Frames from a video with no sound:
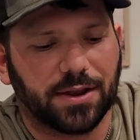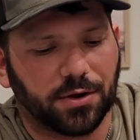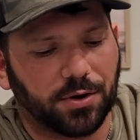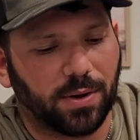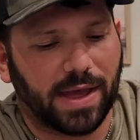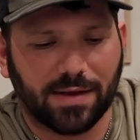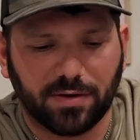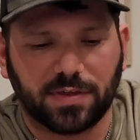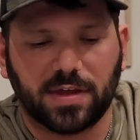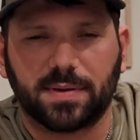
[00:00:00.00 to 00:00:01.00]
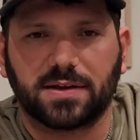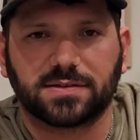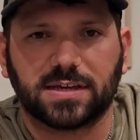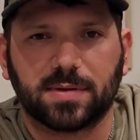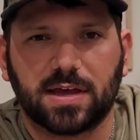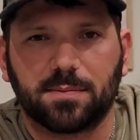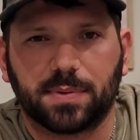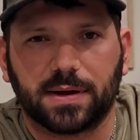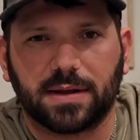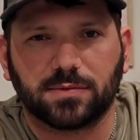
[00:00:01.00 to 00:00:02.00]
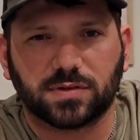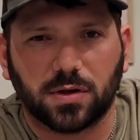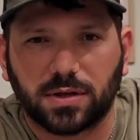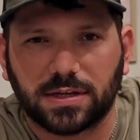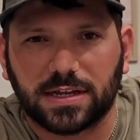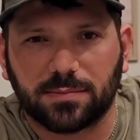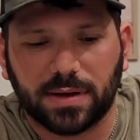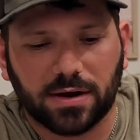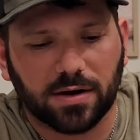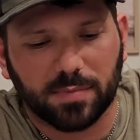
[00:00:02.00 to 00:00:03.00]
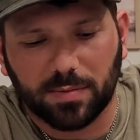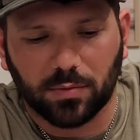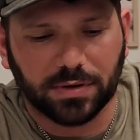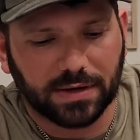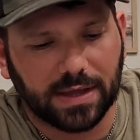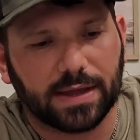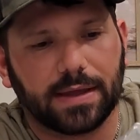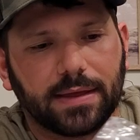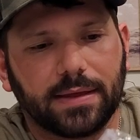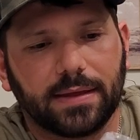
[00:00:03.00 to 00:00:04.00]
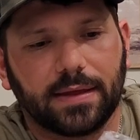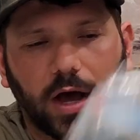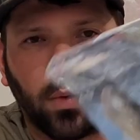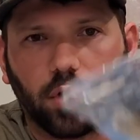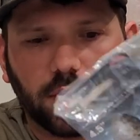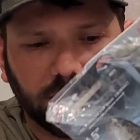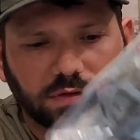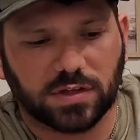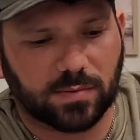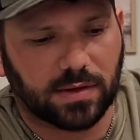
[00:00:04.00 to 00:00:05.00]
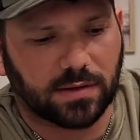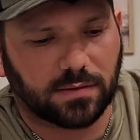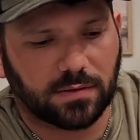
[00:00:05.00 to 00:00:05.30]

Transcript: I don't know everything about Z-Man, but I'm slowly getting better, and maybe one day I'll work for Z-Man.